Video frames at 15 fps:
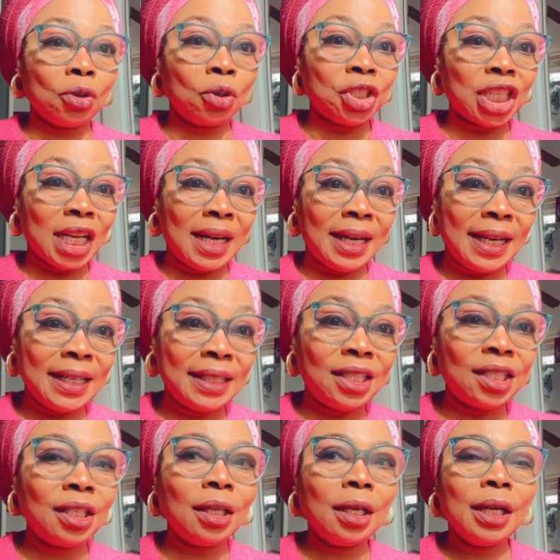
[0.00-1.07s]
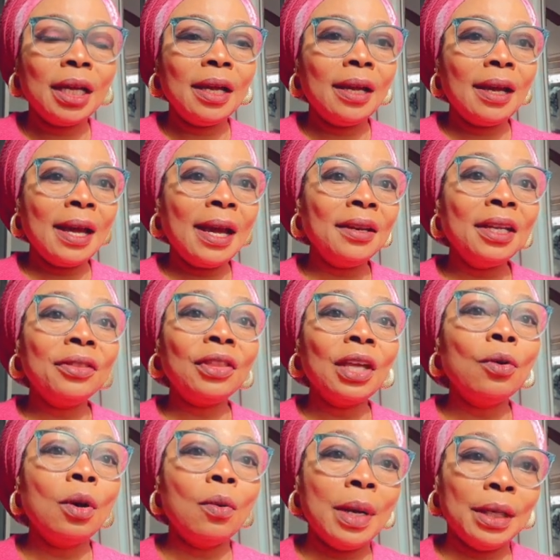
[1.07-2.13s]
or challenge
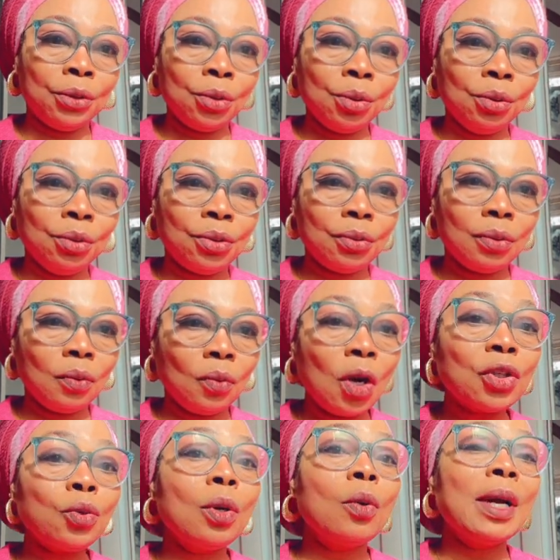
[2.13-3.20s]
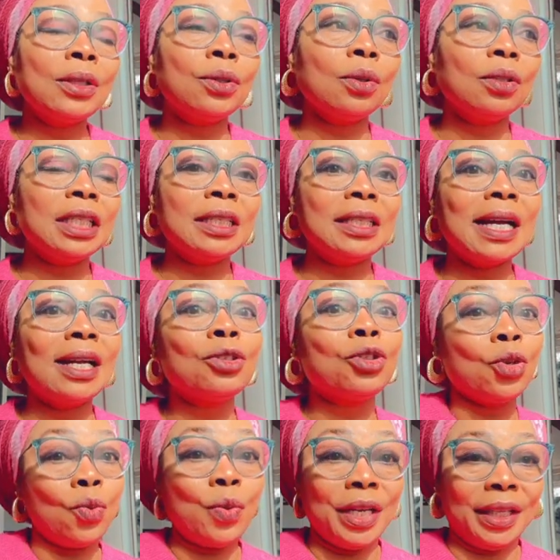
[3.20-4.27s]
anything we were told. What we were told is that
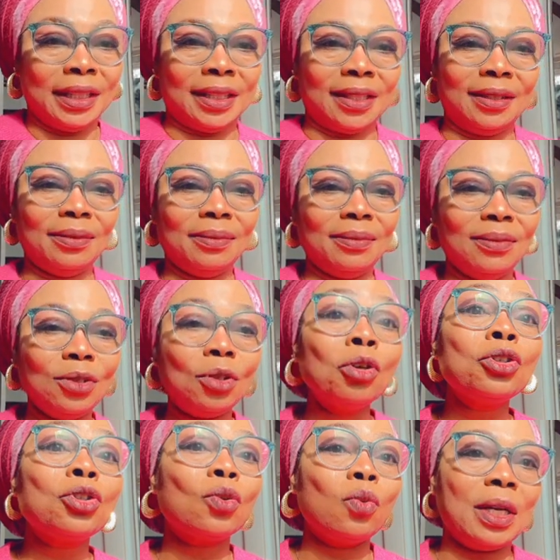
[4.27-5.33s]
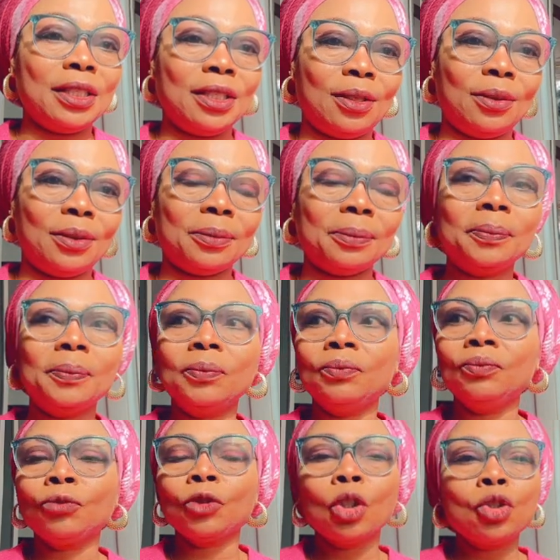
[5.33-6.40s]
do it, don't question.
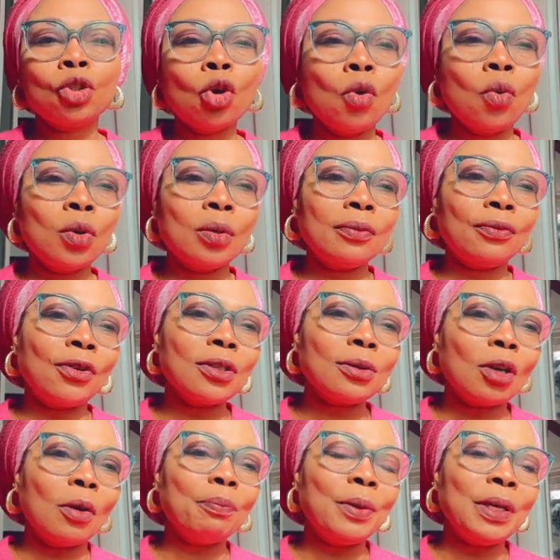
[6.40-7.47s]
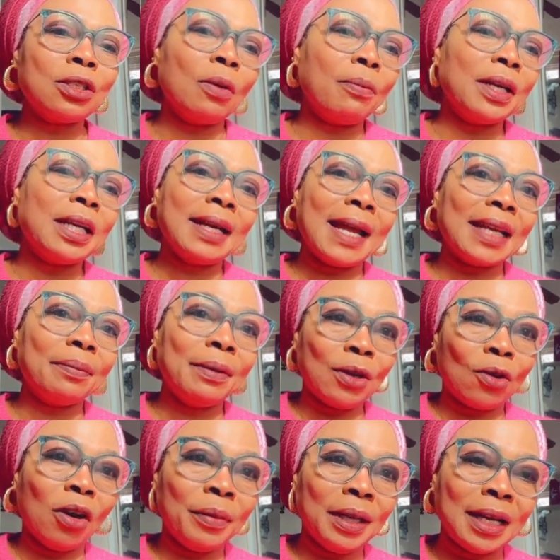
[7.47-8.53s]
So for somebody like me
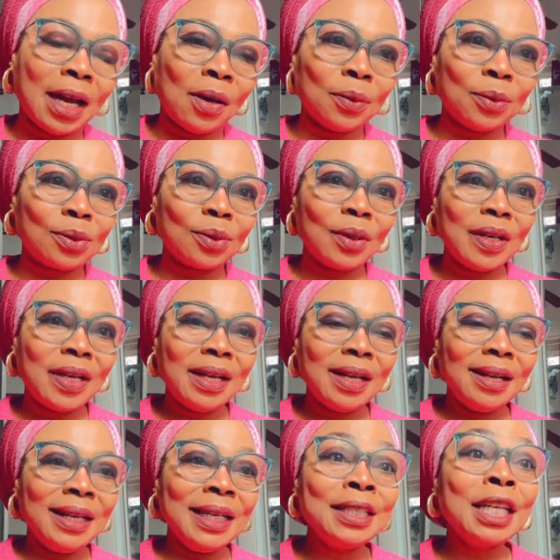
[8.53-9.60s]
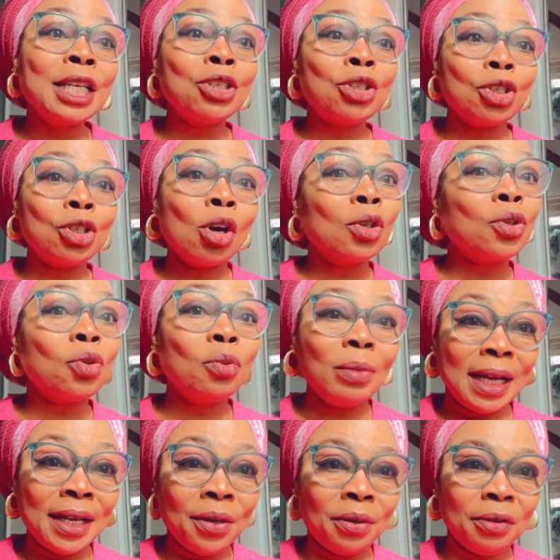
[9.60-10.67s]
coming out is a shock to
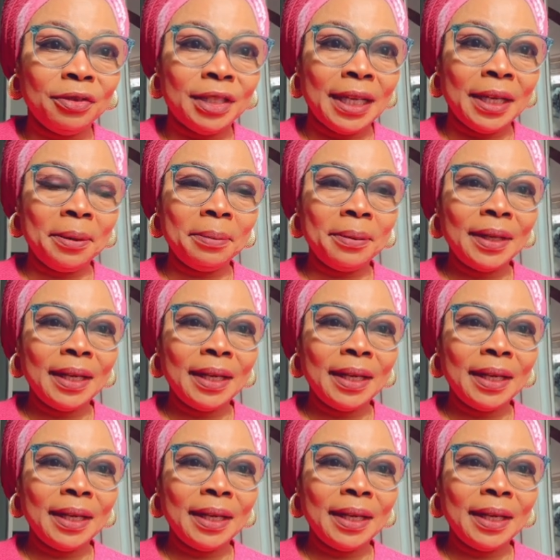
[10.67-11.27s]
many of them,